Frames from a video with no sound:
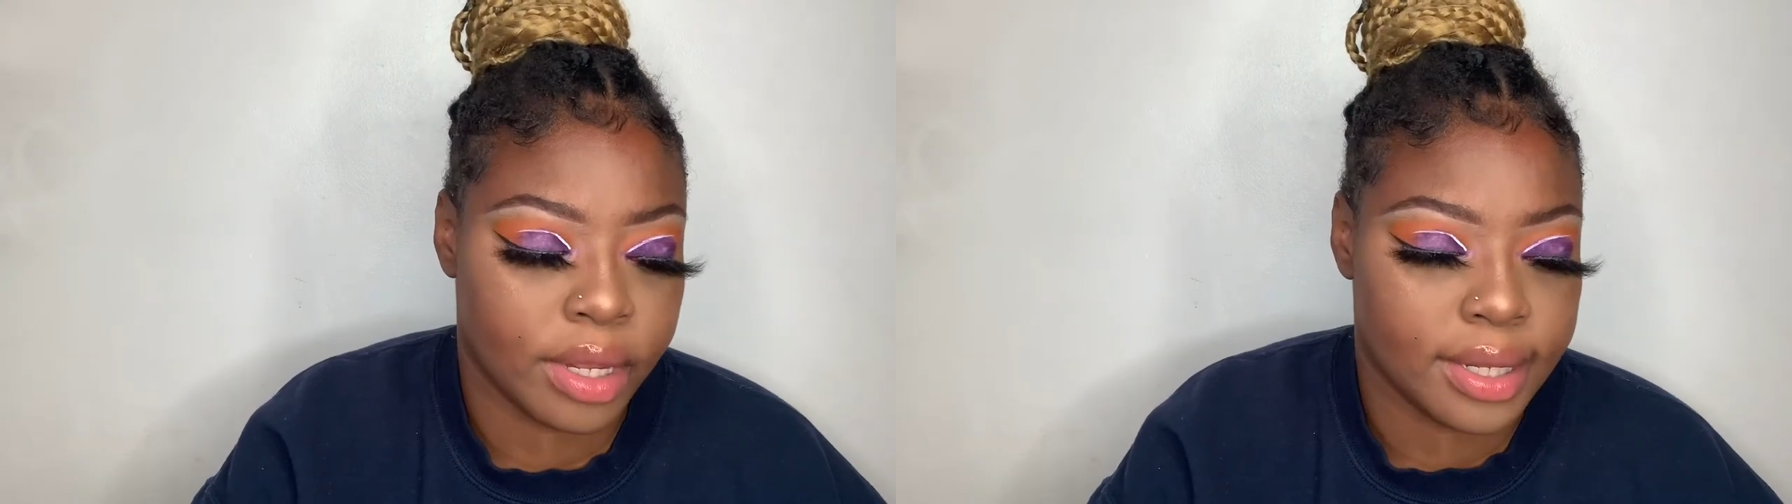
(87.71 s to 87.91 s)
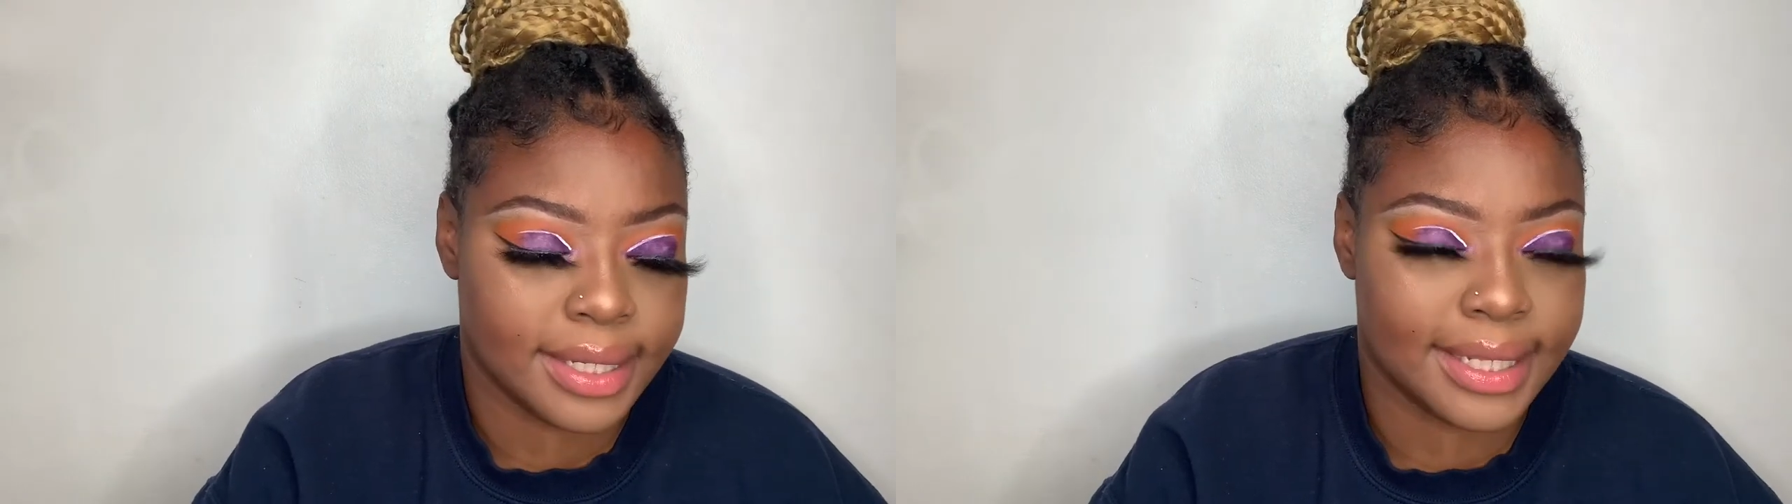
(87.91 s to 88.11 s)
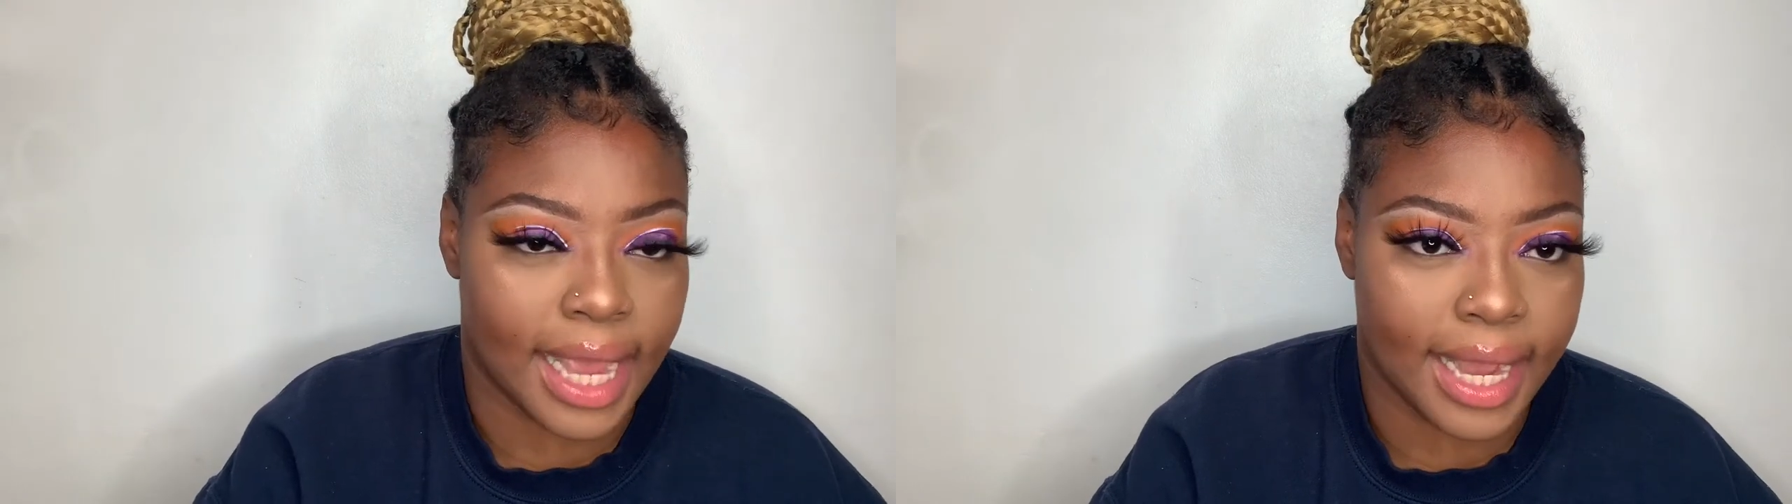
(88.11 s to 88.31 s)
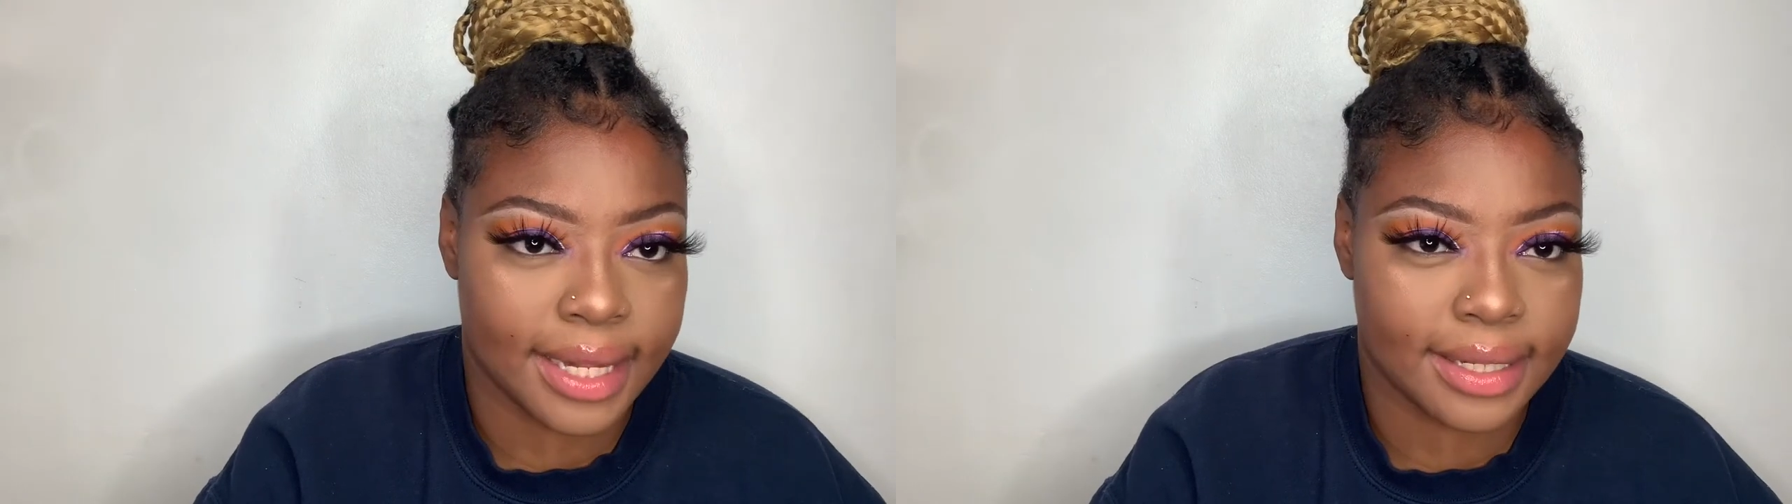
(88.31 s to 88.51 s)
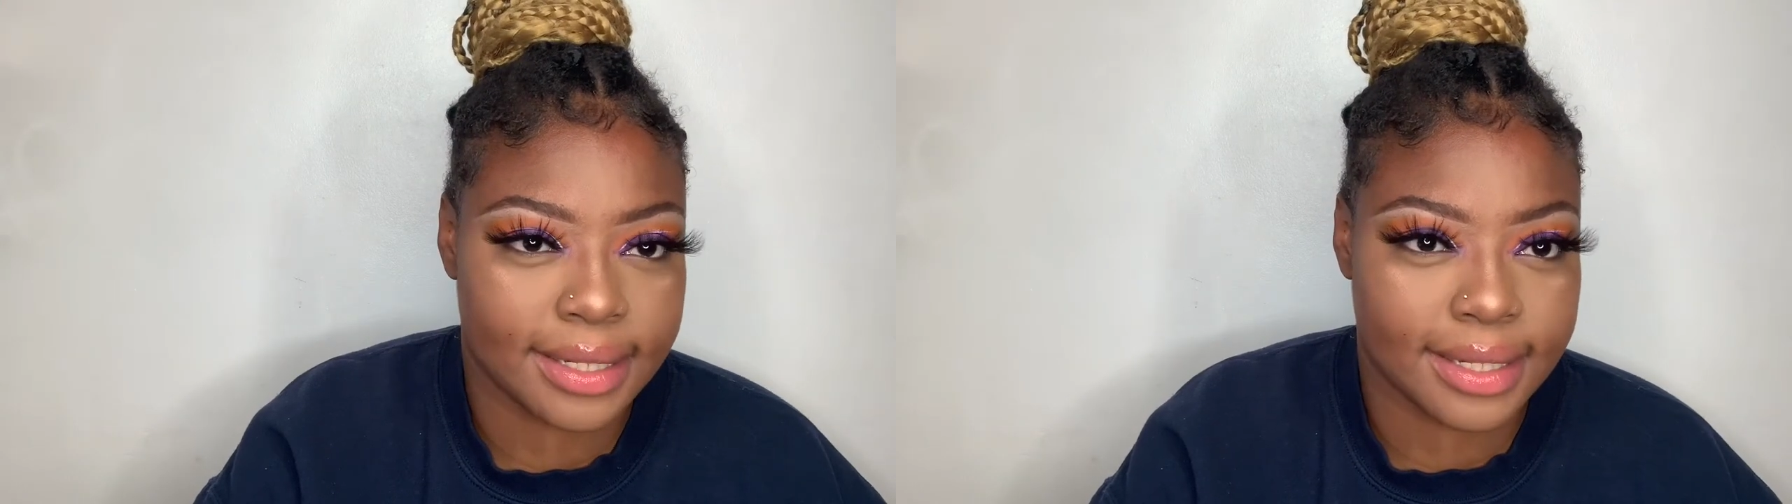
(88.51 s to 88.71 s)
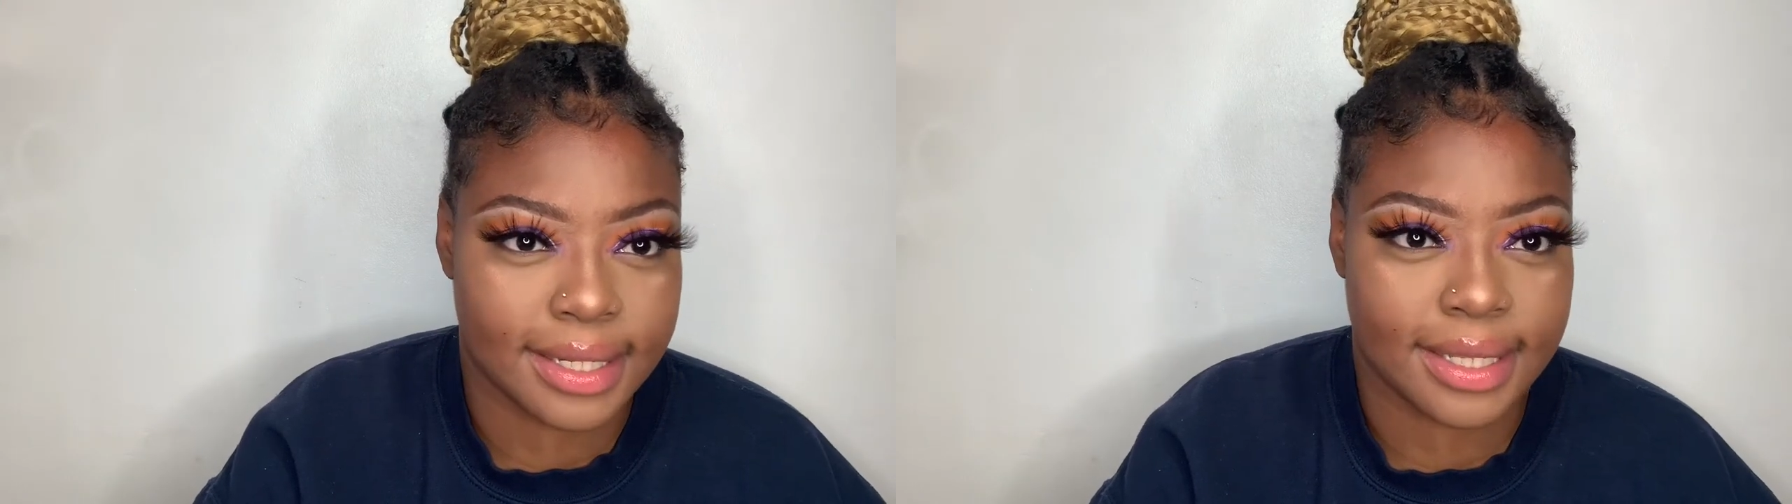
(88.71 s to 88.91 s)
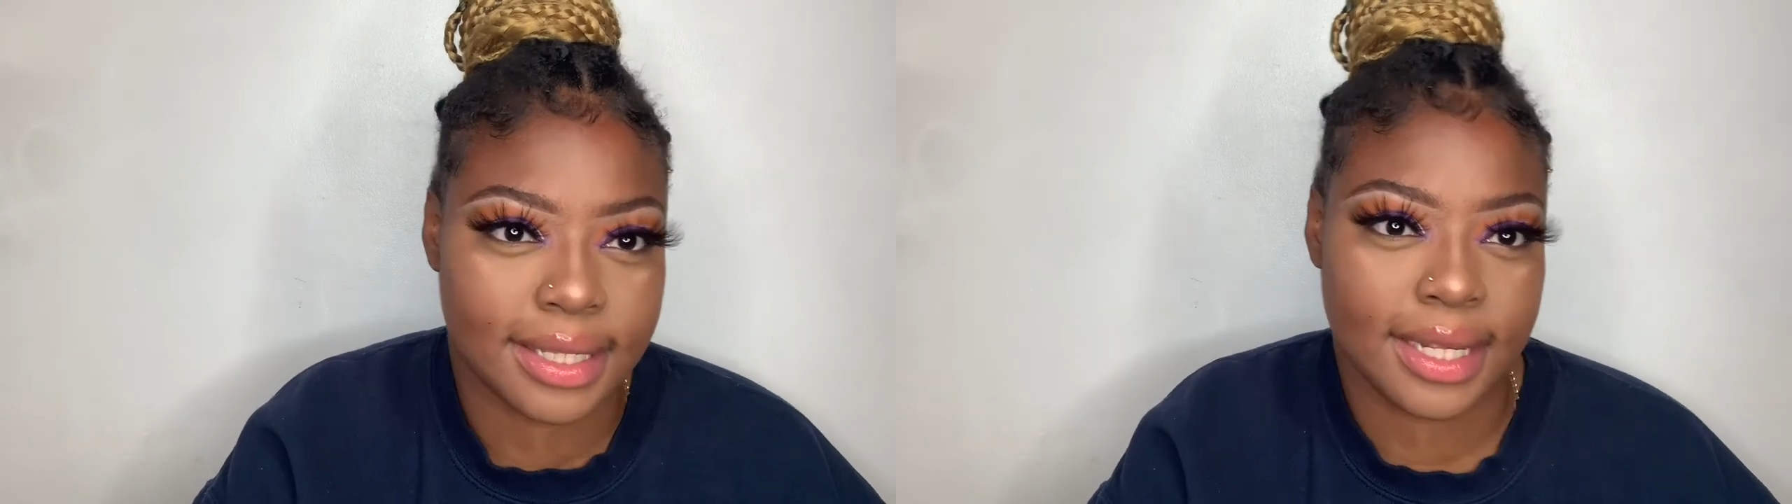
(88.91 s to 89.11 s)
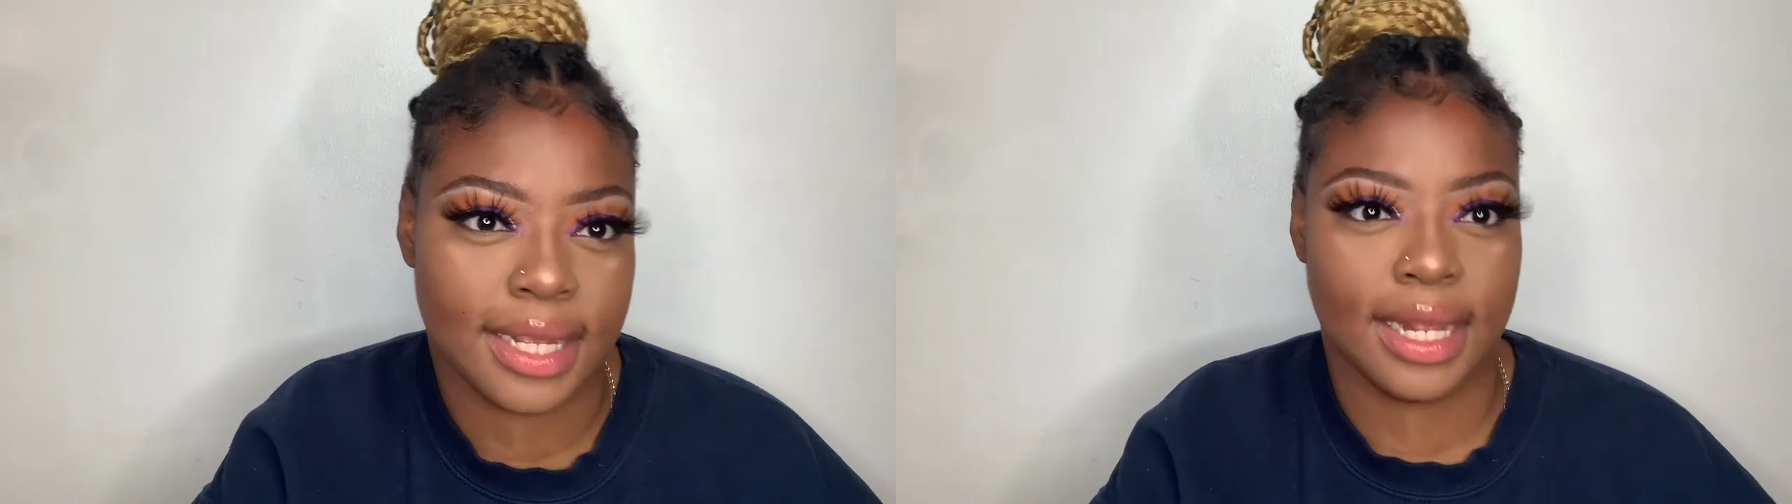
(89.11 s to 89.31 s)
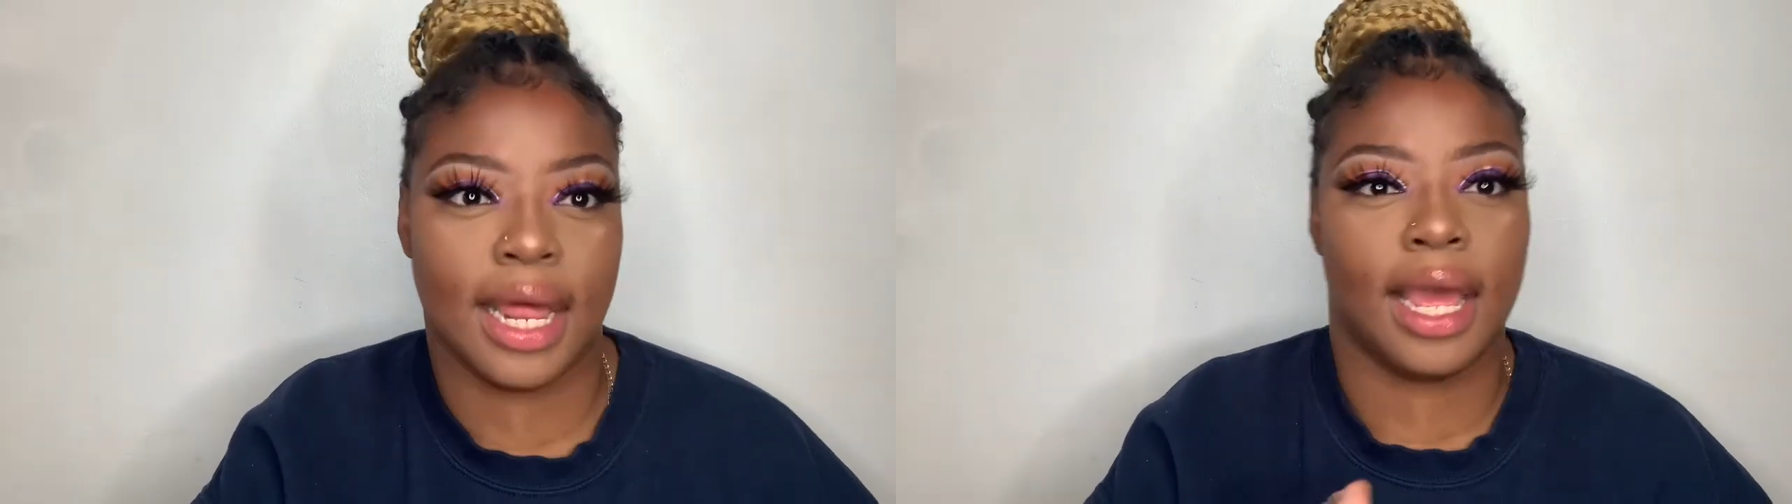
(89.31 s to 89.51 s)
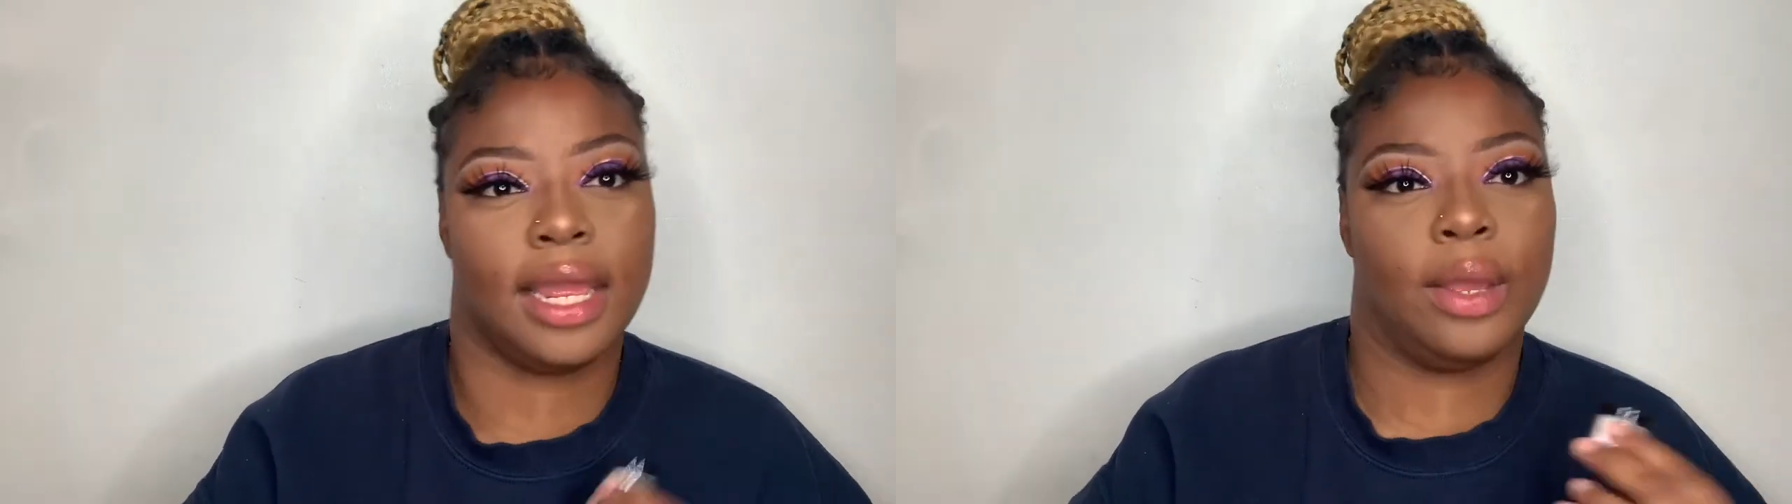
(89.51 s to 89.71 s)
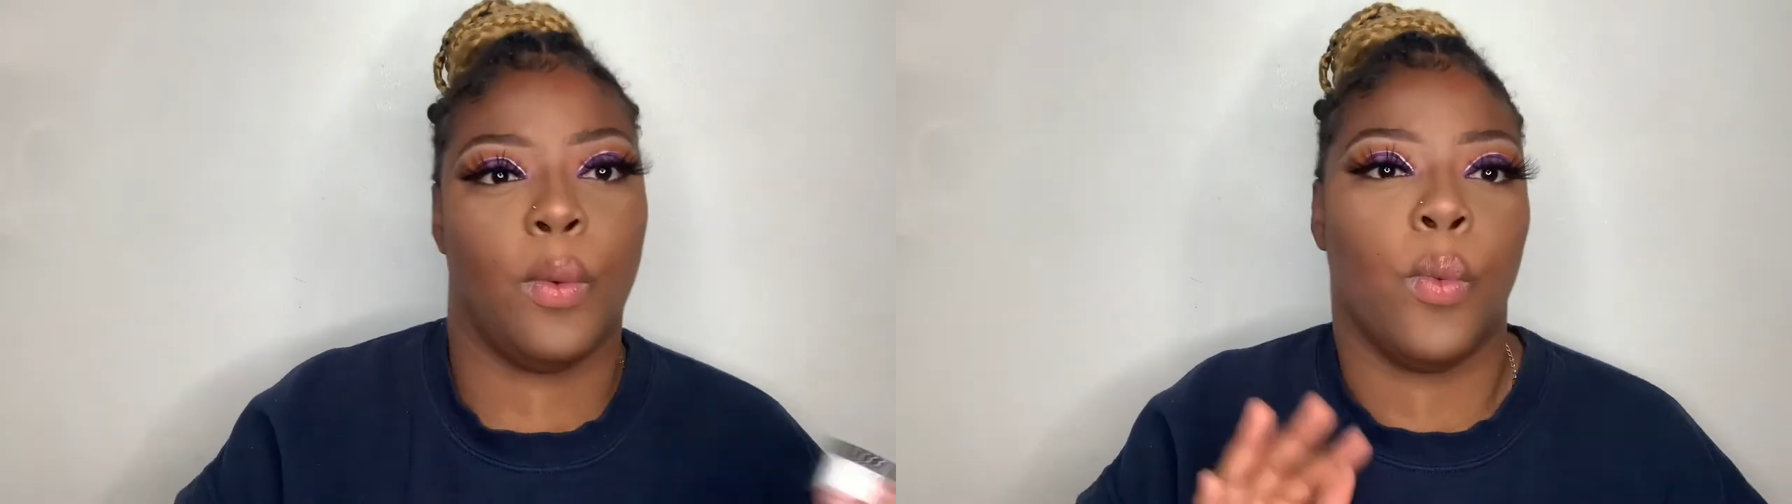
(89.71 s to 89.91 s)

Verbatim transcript: sites to see like